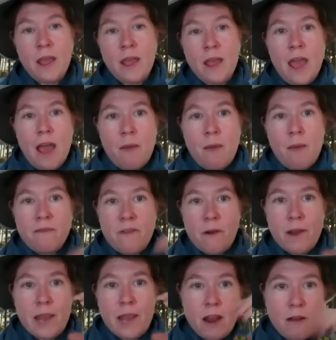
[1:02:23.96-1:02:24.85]
And we very
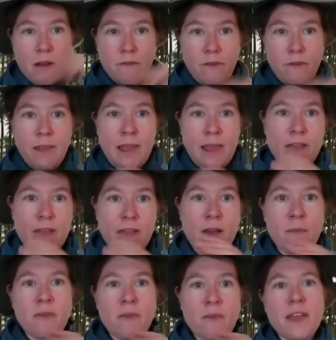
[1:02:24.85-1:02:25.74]
carefully, it's
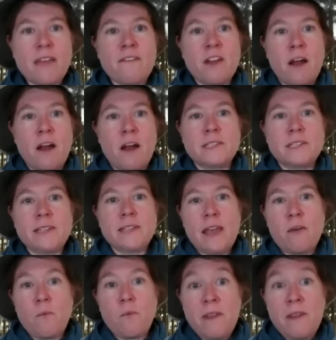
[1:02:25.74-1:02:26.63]
almost, think of it almost like
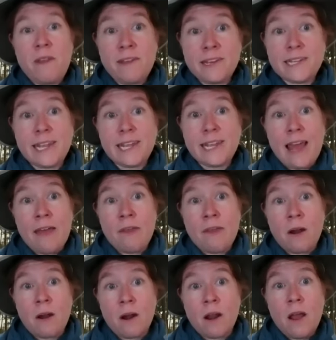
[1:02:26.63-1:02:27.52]
weaving
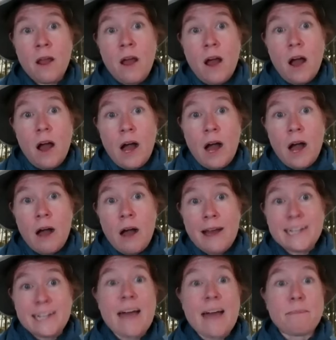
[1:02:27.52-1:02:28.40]
together uh, a
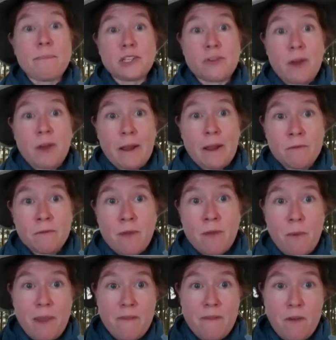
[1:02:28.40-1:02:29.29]
tapestry right?
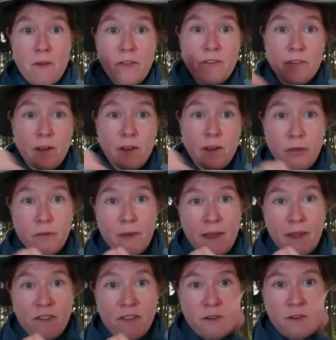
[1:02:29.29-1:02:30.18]
We have all these little
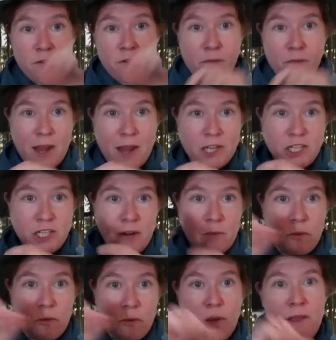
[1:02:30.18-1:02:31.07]
threads of information and
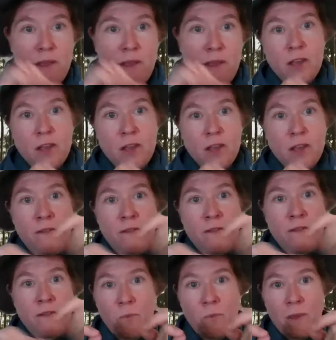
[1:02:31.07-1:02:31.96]
we're weaving and weaving
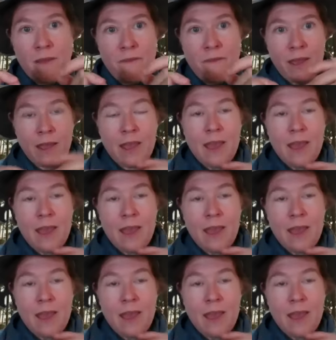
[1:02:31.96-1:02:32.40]
and weaving.